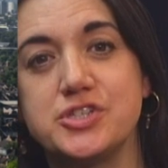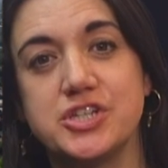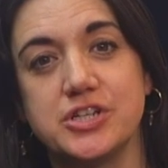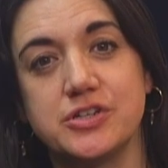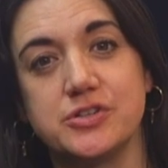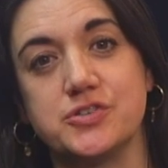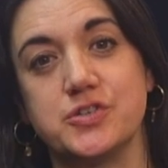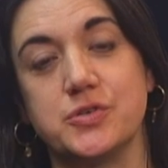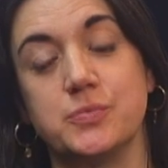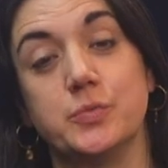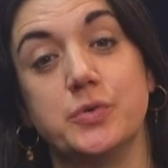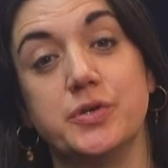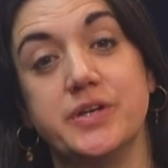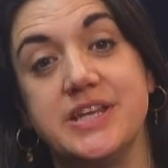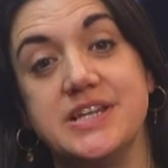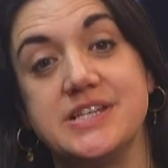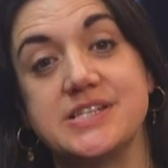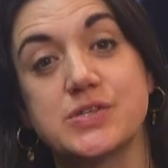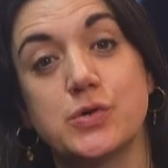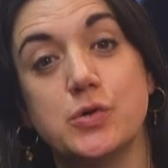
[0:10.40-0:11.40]
children will
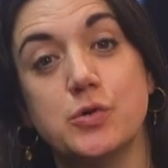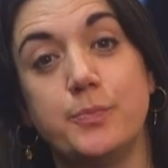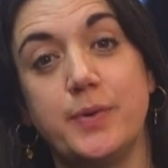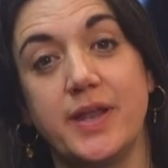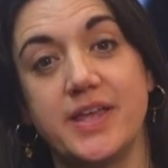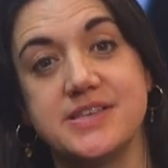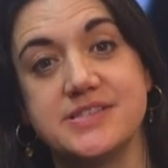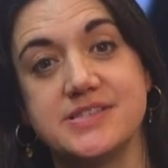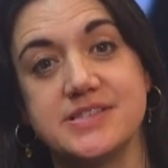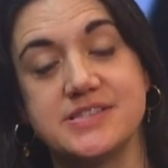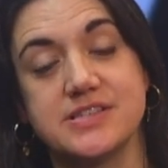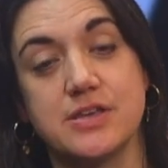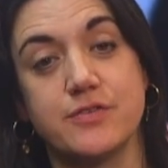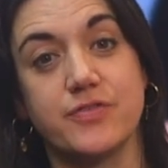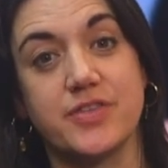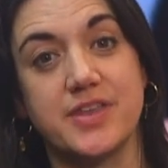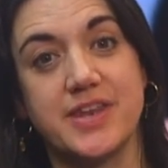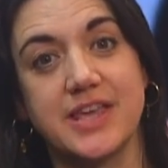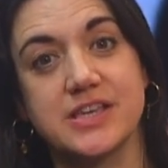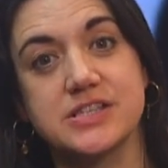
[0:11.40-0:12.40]
need school places
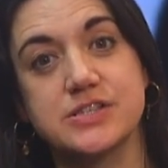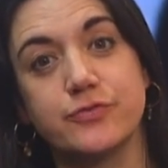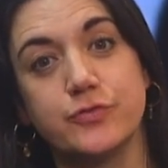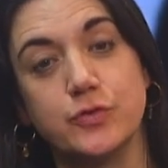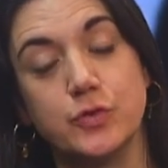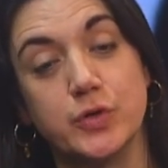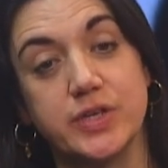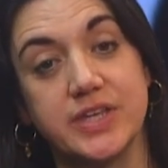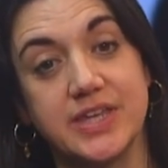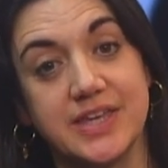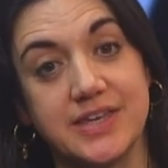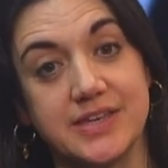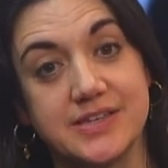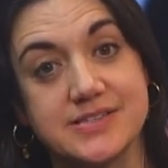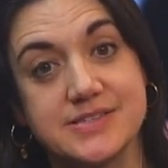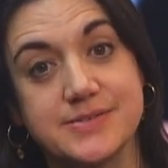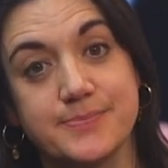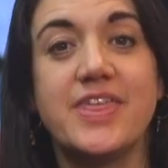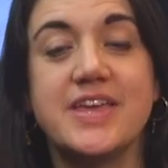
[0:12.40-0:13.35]
over the next four years.